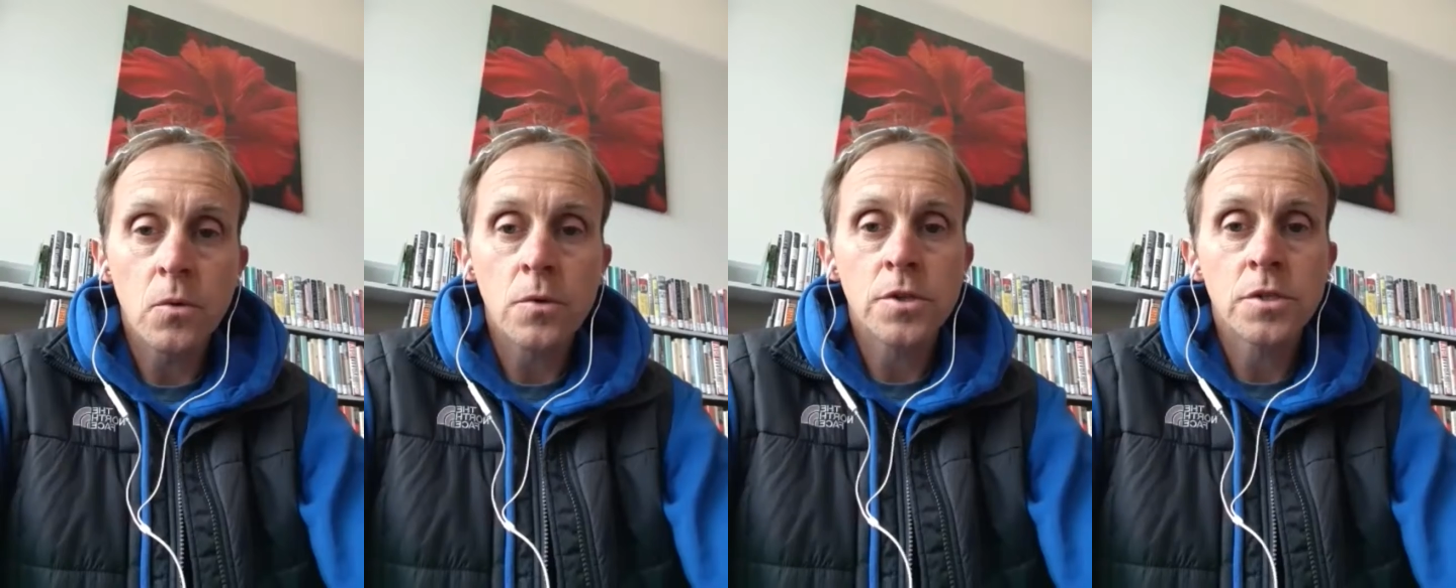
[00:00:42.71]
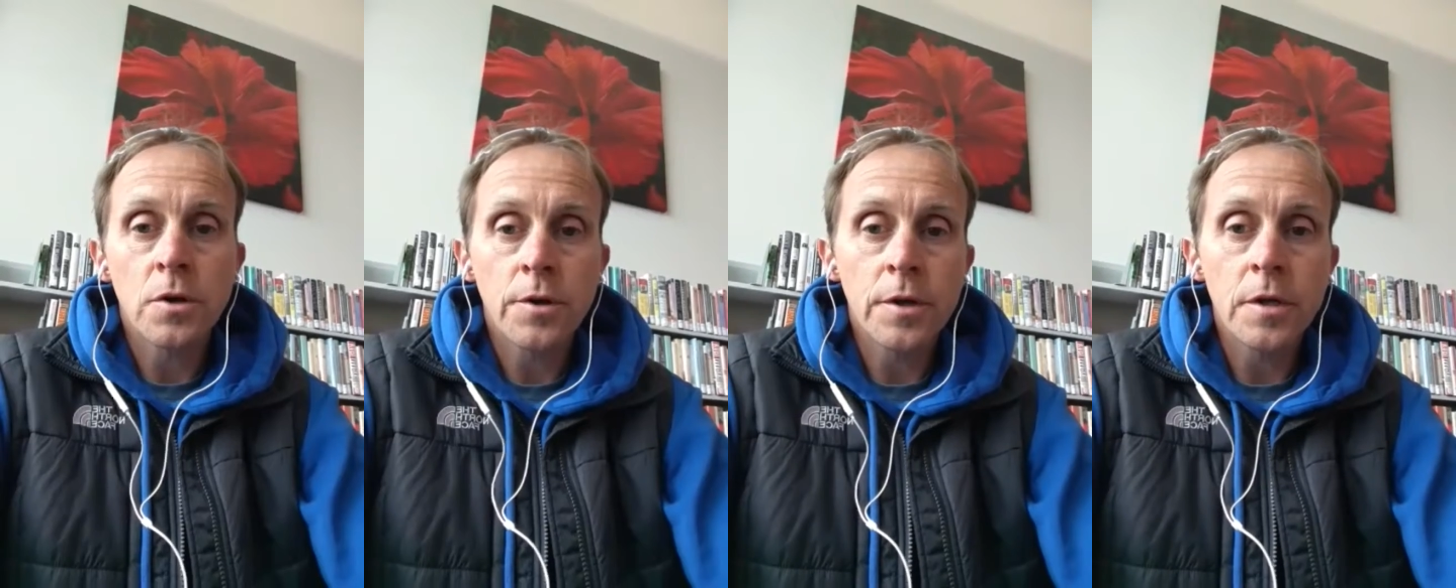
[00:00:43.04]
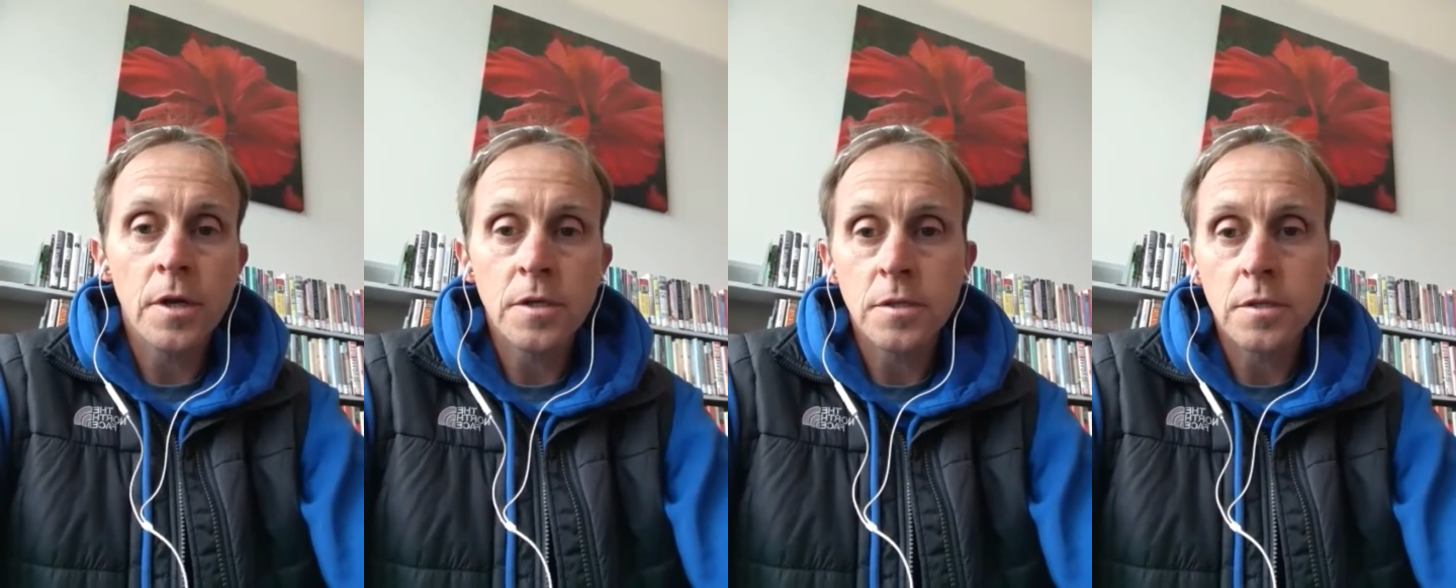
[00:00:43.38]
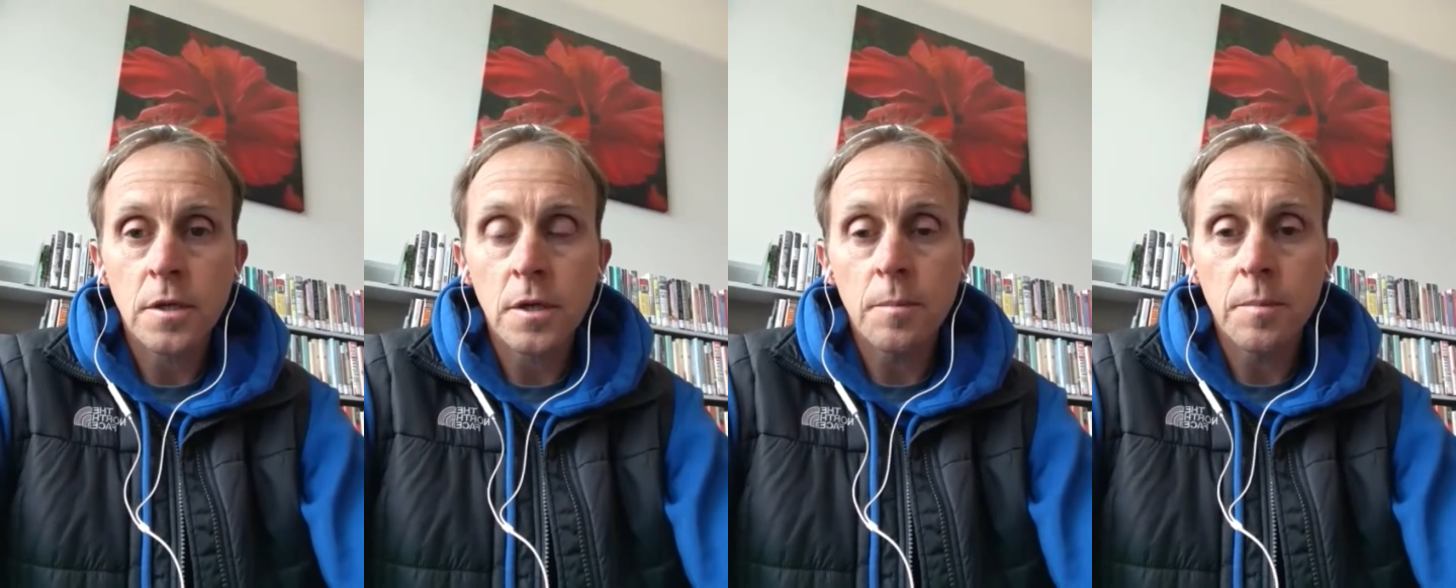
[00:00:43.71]
starting
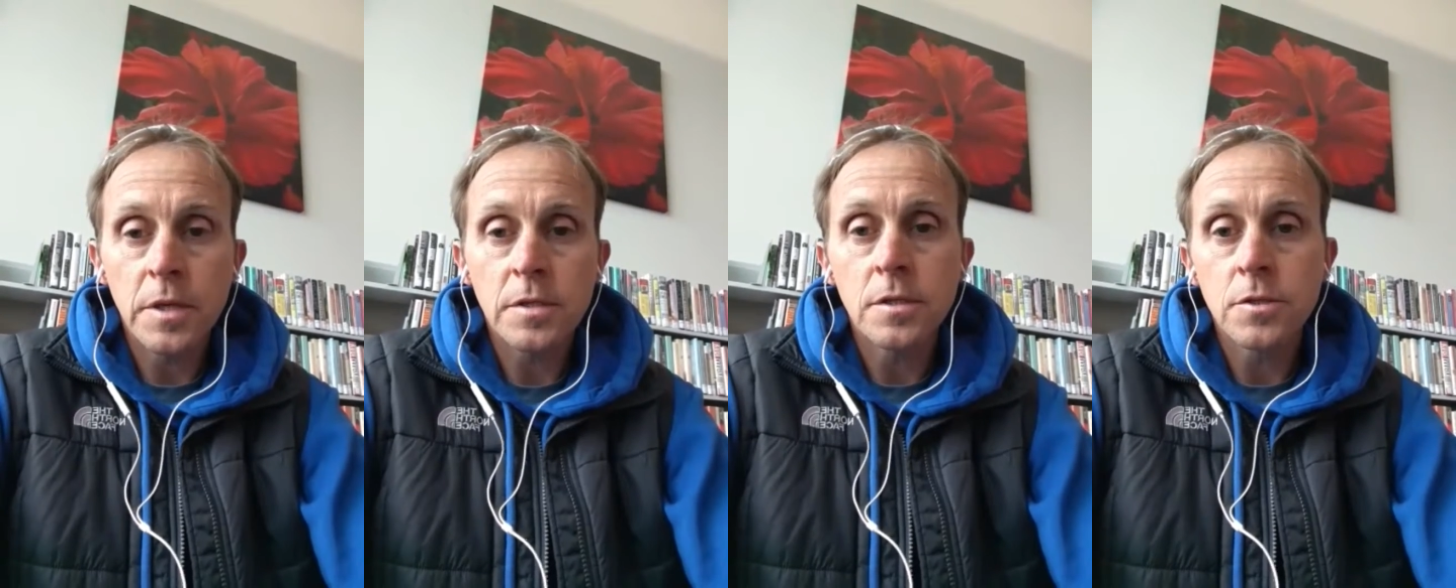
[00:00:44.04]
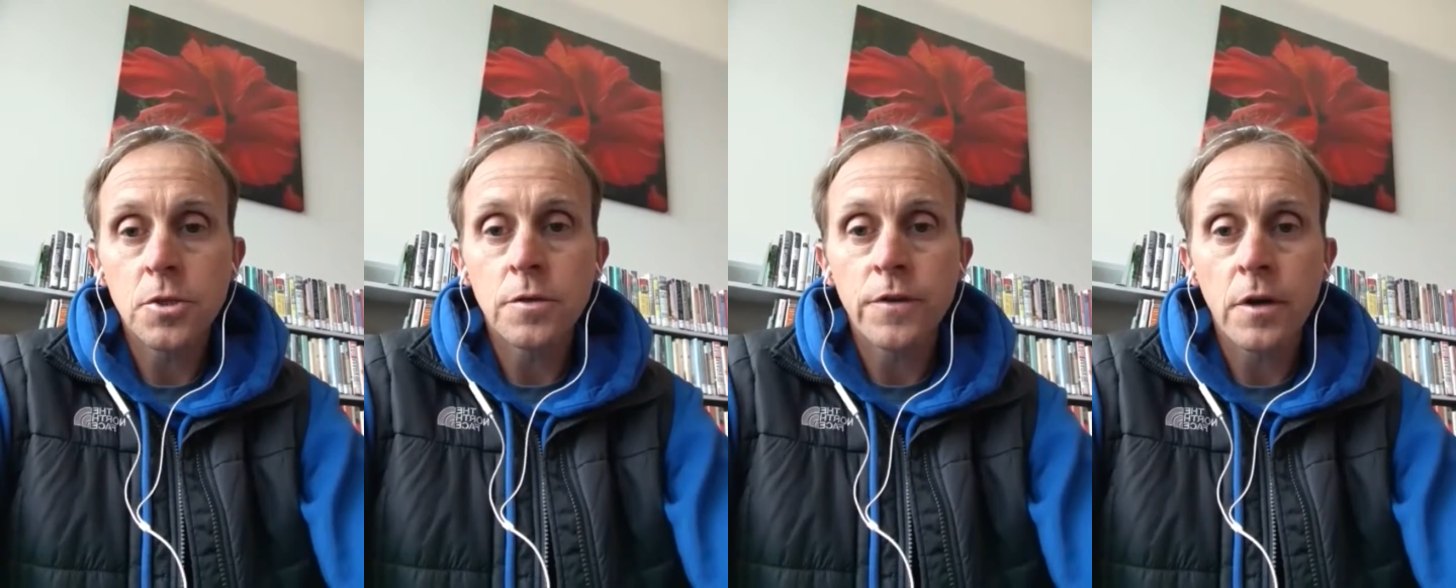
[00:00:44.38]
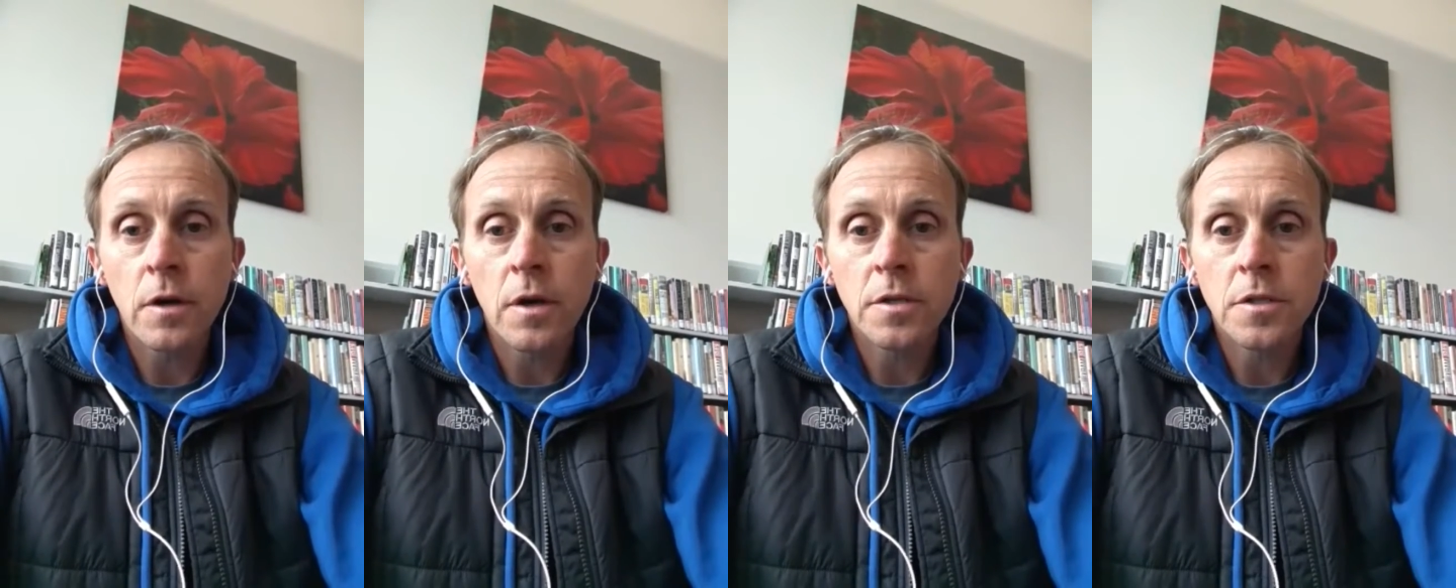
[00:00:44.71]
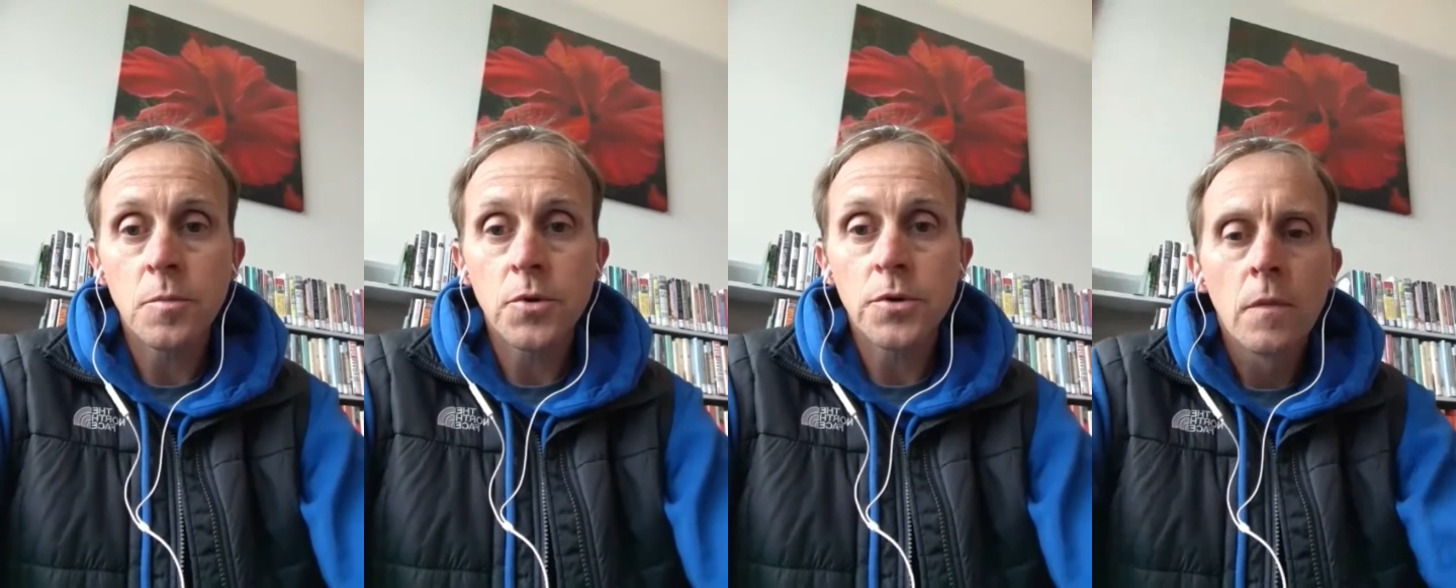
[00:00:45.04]
companies and serving our customers?